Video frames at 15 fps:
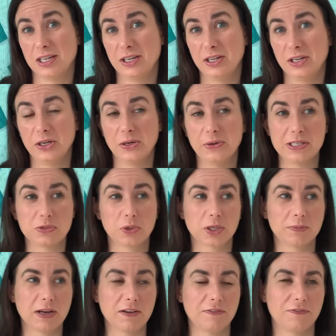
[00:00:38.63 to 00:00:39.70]
who is one
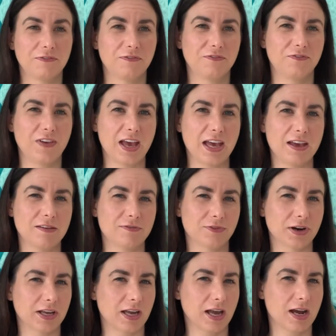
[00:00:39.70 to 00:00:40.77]
of my
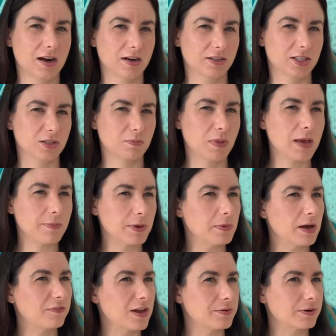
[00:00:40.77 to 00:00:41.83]
favorite characters, maybe
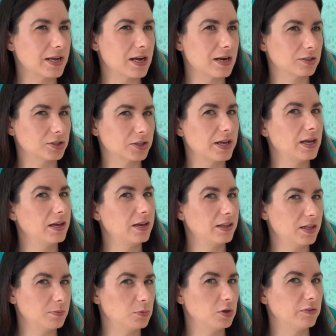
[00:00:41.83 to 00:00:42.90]
my favorite character in
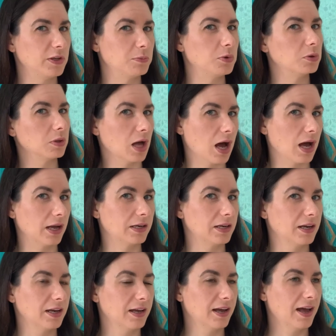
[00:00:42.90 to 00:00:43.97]
the movie Mulan.
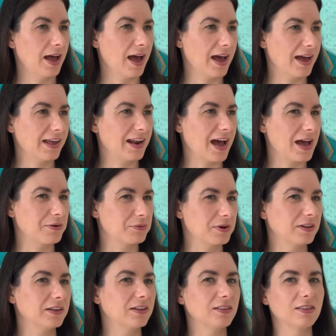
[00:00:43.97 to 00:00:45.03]
And I
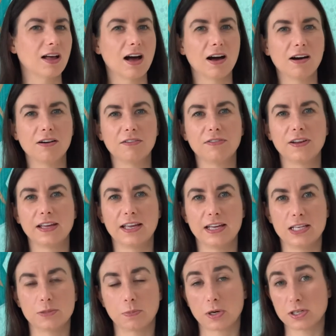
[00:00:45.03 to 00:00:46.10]
really love
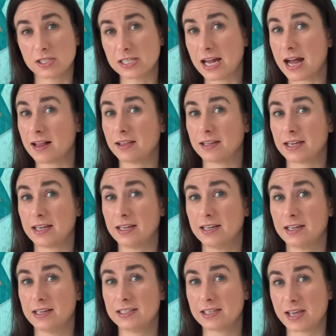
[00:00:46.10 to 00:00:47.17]
his personality,
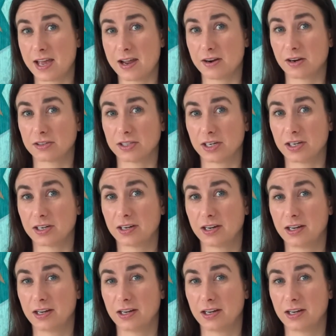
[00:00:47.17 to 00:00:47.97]
his character.